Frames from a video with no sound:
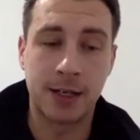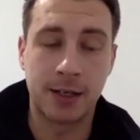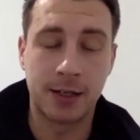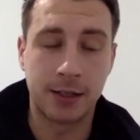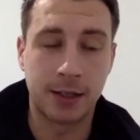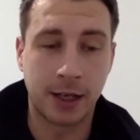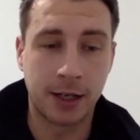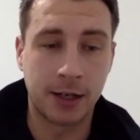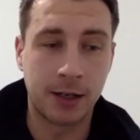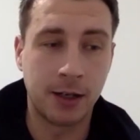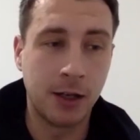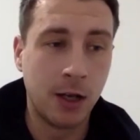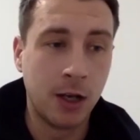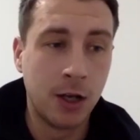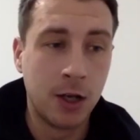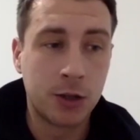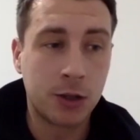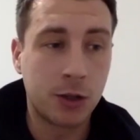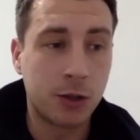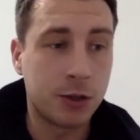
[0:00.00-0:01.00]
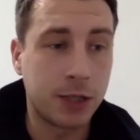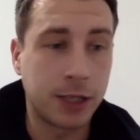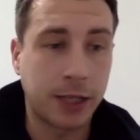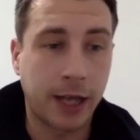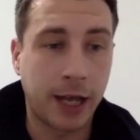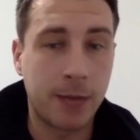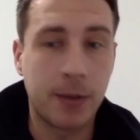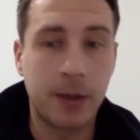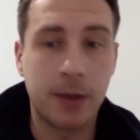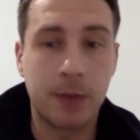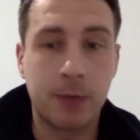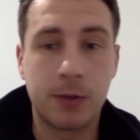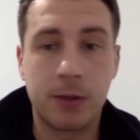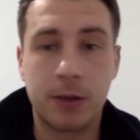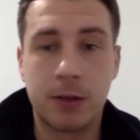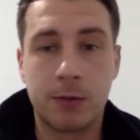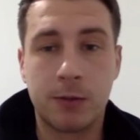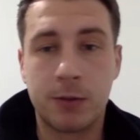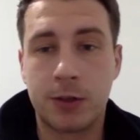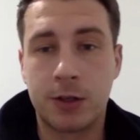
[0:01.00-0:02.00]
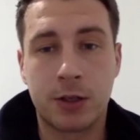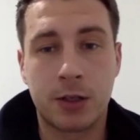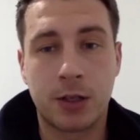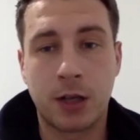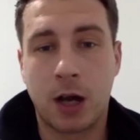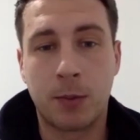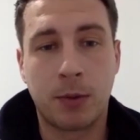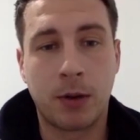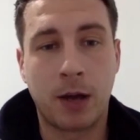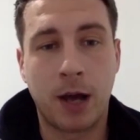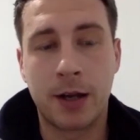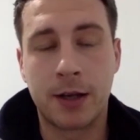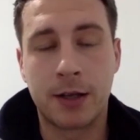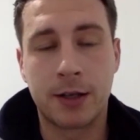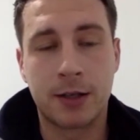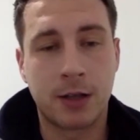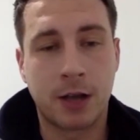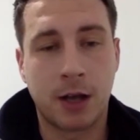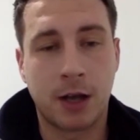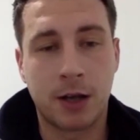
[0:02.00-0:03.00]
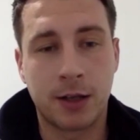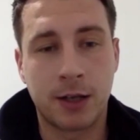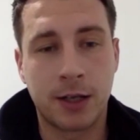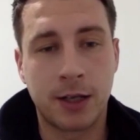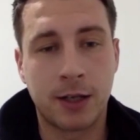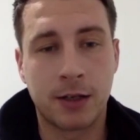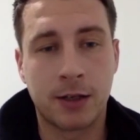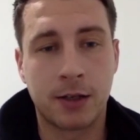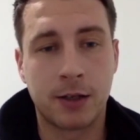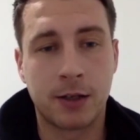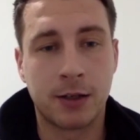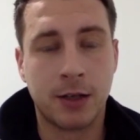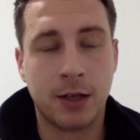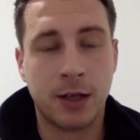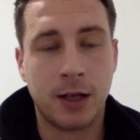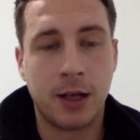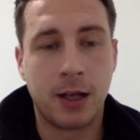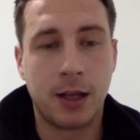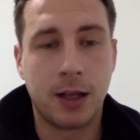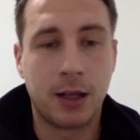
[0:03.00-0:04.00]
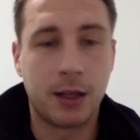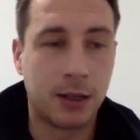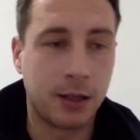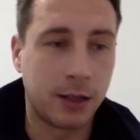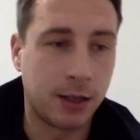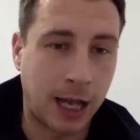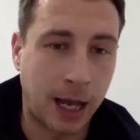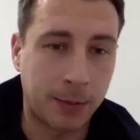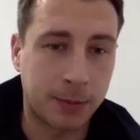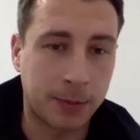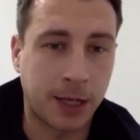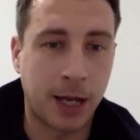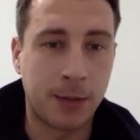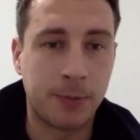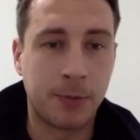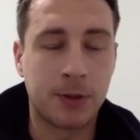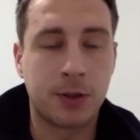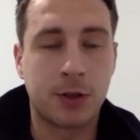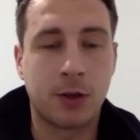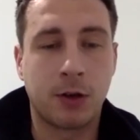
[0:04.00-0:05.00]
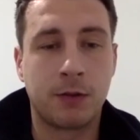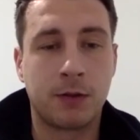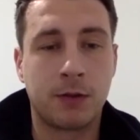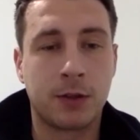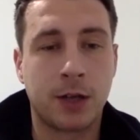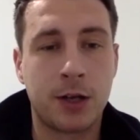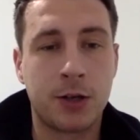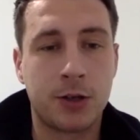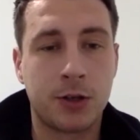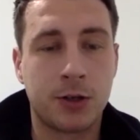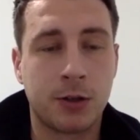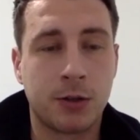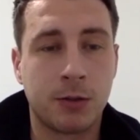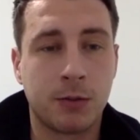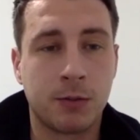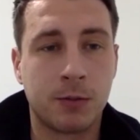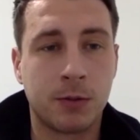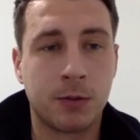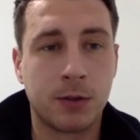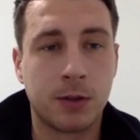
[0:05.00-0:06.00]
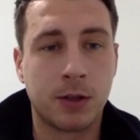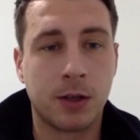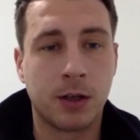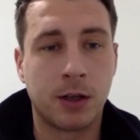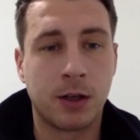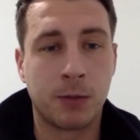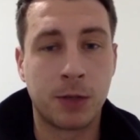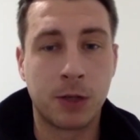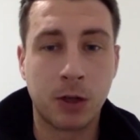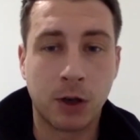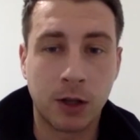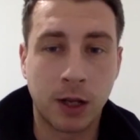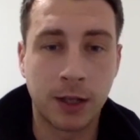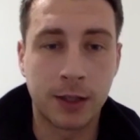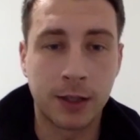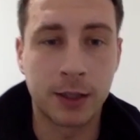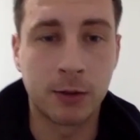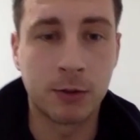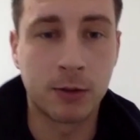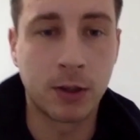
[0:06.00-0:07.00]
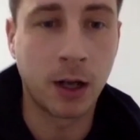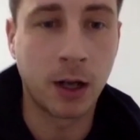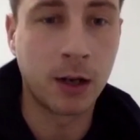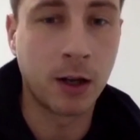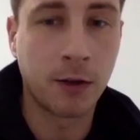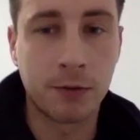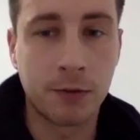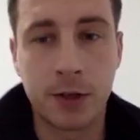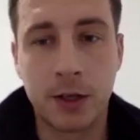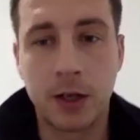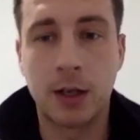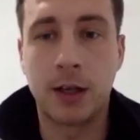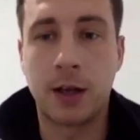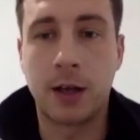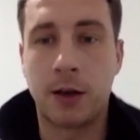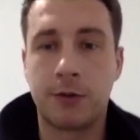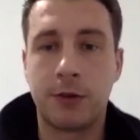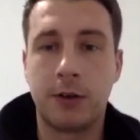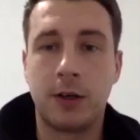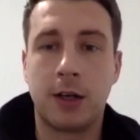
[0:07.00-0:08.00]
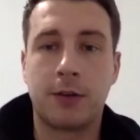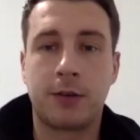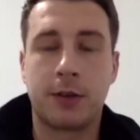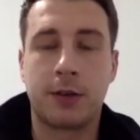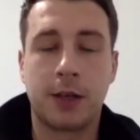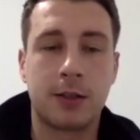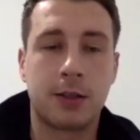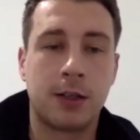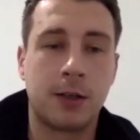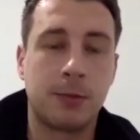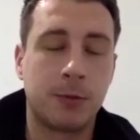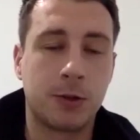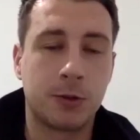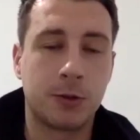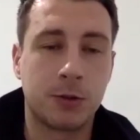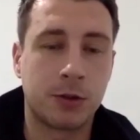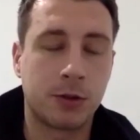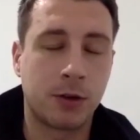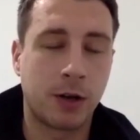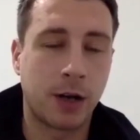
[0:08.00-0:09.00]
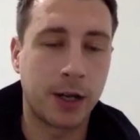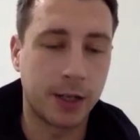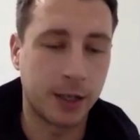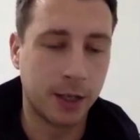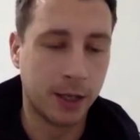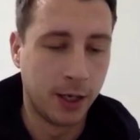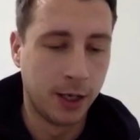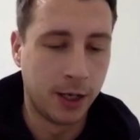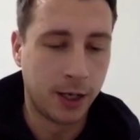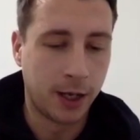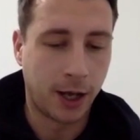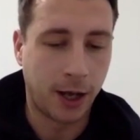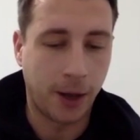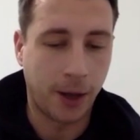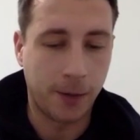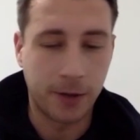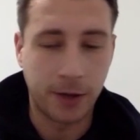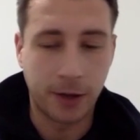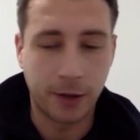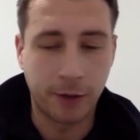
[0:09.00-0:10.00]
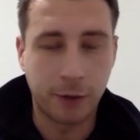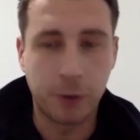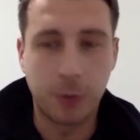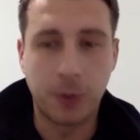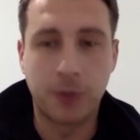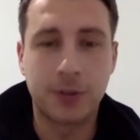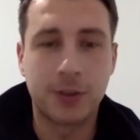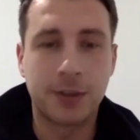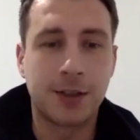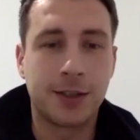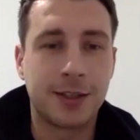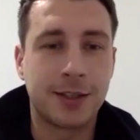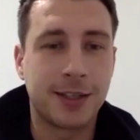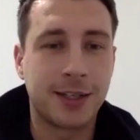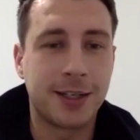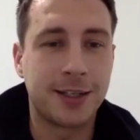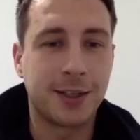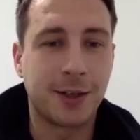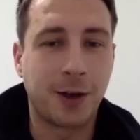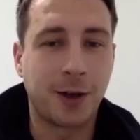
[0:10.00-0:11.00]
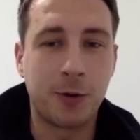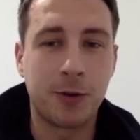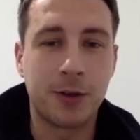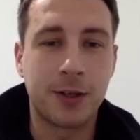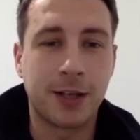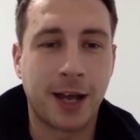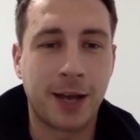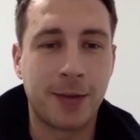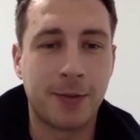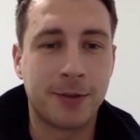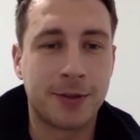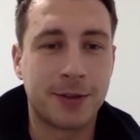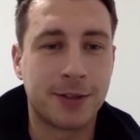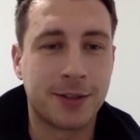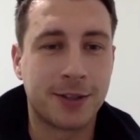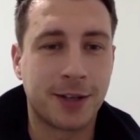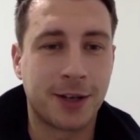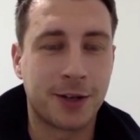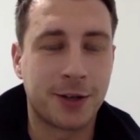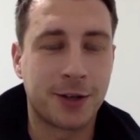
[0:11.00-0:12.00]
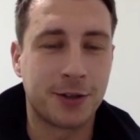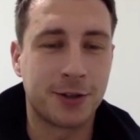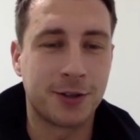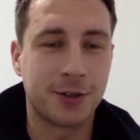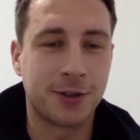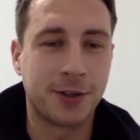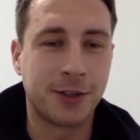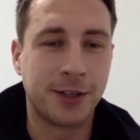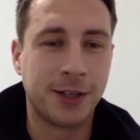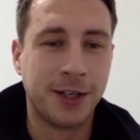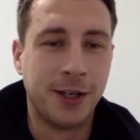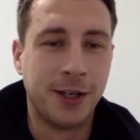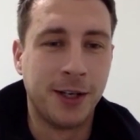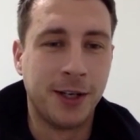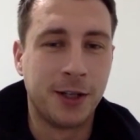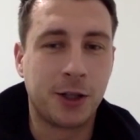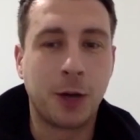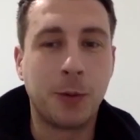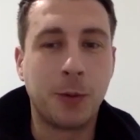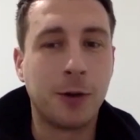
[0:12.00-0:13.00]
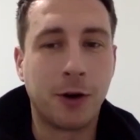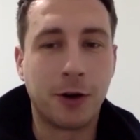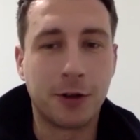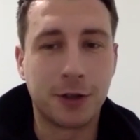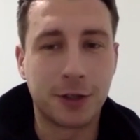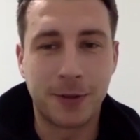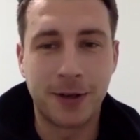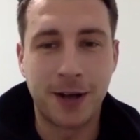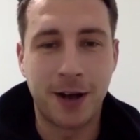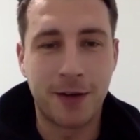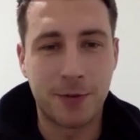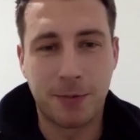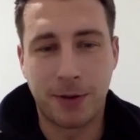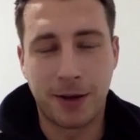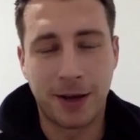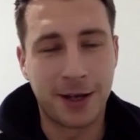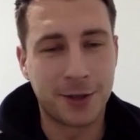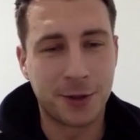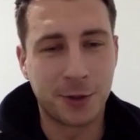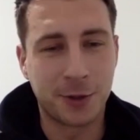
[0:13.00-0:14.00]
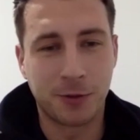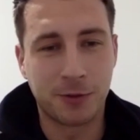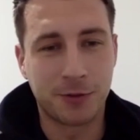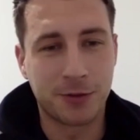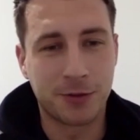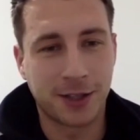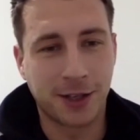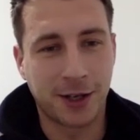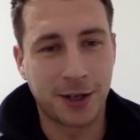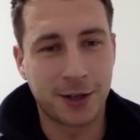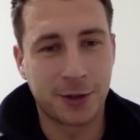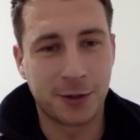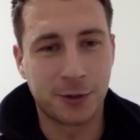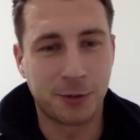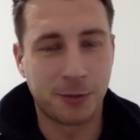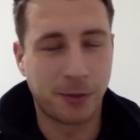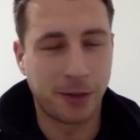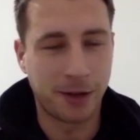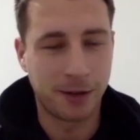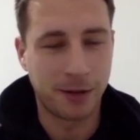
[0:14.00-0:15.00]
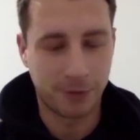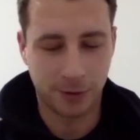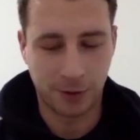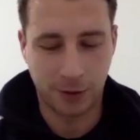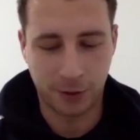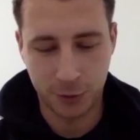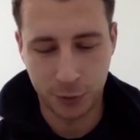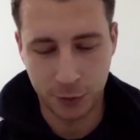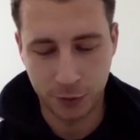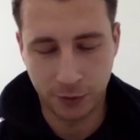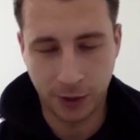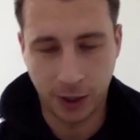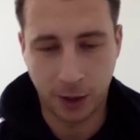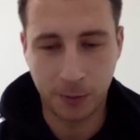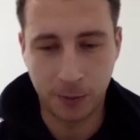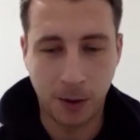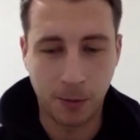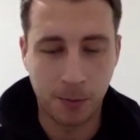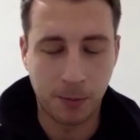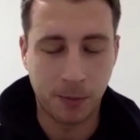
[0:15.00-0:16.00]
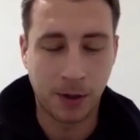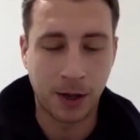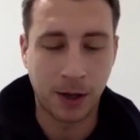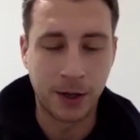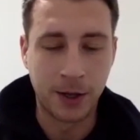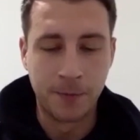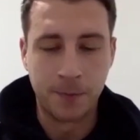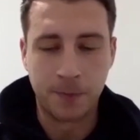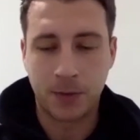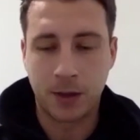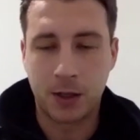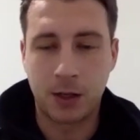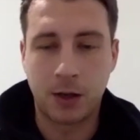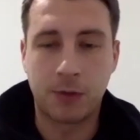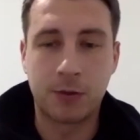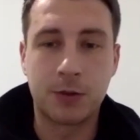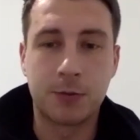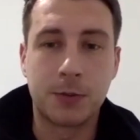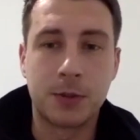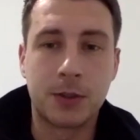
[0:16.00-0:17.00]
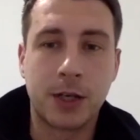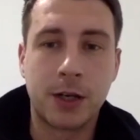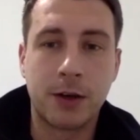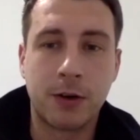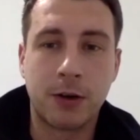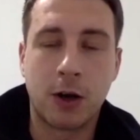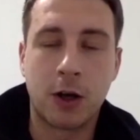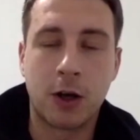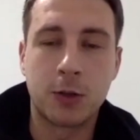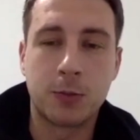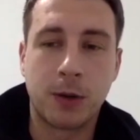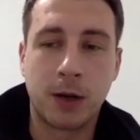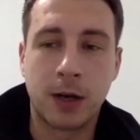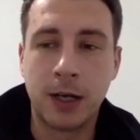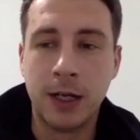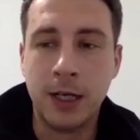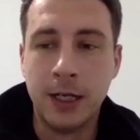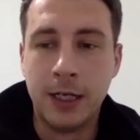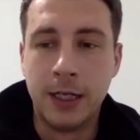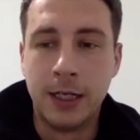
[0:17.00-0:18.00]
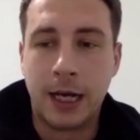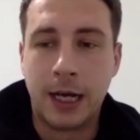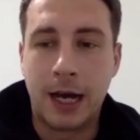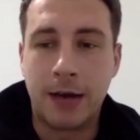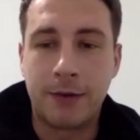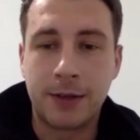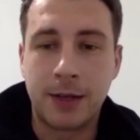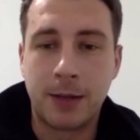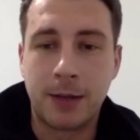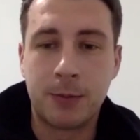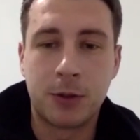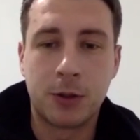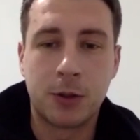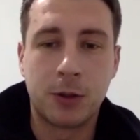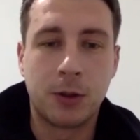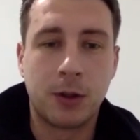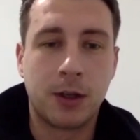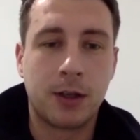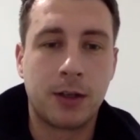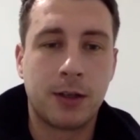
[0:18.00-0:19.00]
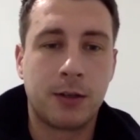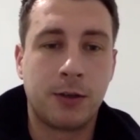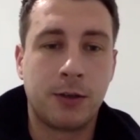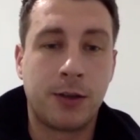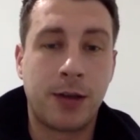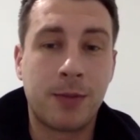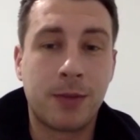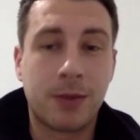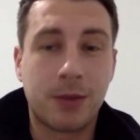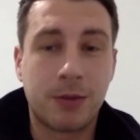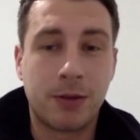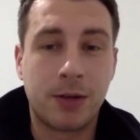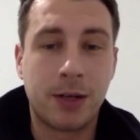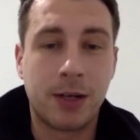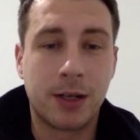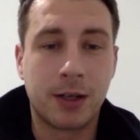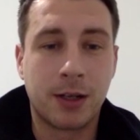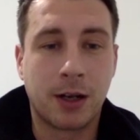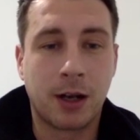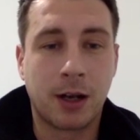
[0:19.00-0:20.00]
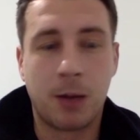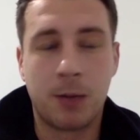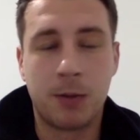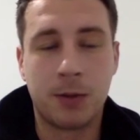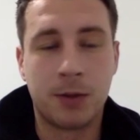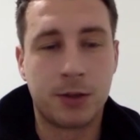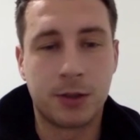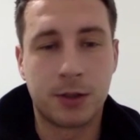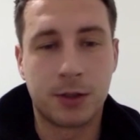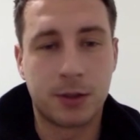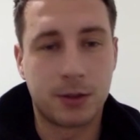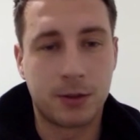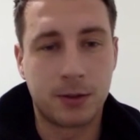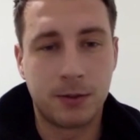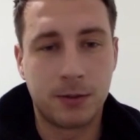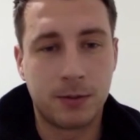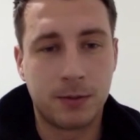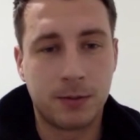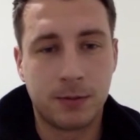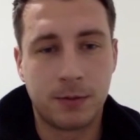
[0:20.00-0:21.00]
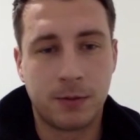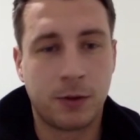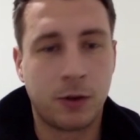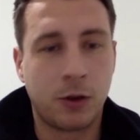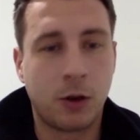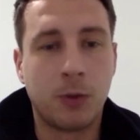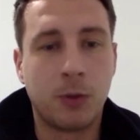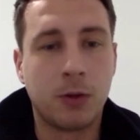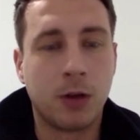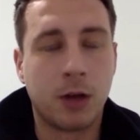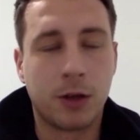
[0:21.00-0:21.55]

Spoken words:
And then as soon as he came in, we just started planning and started thinking, and Laps came into conversation, and we got that deal done after we left Kings Lynn, which was great. And then a few months into the season, Holty came into discussions. And don't be wrong, there's been other players who we've discussed who have played for Norwich who have come up, but nothing's materialised. But having them three at the club is just phenomenal.